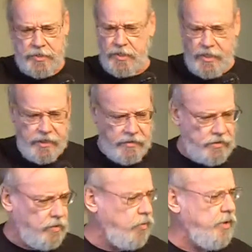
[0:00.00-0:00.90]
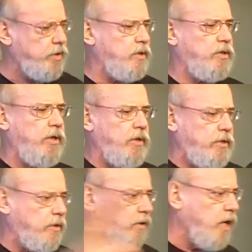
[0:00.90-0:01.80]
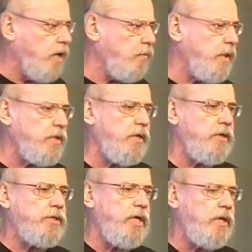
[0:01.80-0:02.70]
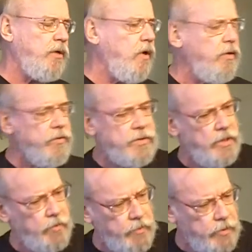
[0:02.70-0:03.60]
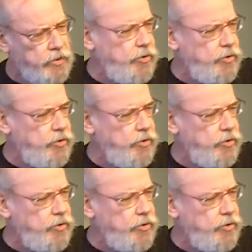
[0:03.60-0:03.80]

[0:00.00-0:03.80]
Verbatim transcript: ups and downs and twists and turns and misunderstanding, all those things. We